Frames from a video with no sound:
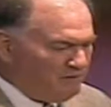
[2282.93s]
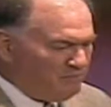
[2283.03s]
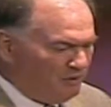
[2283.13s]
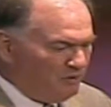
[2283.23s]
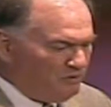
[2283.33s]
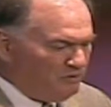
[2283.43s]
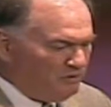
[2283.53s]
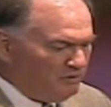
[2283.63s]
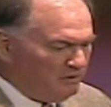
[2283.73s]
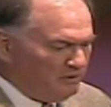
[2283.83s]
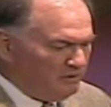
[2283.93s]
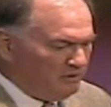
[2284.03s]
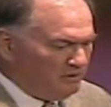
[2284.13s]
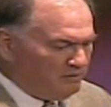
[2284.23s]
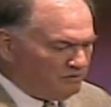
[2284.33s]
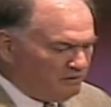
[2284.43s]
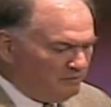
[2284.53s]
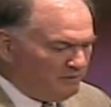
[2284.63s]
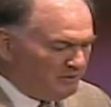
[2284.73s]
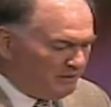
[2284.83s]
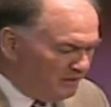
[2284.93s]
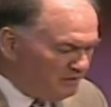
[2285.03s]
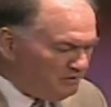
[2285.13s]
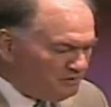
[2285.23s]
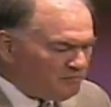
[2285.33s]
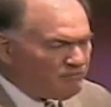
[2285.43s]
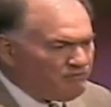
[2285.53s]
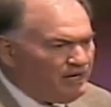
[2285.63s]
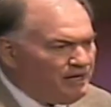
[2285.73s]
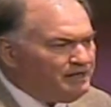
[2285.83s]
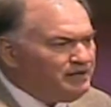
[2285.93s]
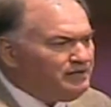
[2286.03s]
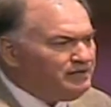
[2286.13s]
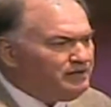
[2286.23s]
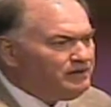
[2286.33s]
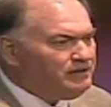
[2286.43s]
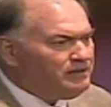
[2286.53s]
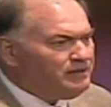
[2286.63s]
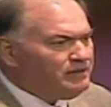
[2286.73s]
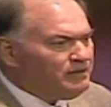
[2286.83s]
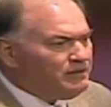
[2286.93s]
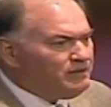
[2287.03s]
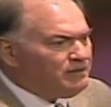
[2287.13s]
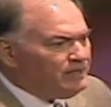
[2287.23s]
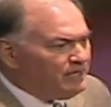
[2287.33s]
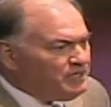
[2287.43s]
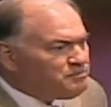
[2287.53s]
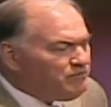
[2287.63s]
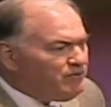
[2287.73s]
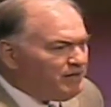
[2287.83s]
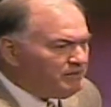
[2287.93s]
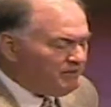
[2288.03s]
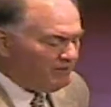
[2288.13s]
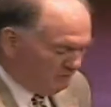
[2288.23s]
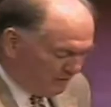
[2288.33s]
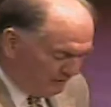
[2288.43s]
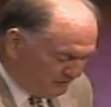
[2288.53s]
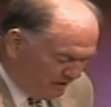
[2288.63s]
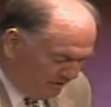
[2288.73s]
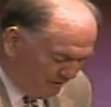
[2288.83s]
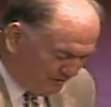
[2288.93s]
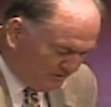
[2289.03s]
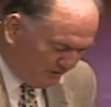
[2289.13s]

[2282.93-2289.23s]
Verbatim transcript: upon something that He has provided. He's provided that way of salvation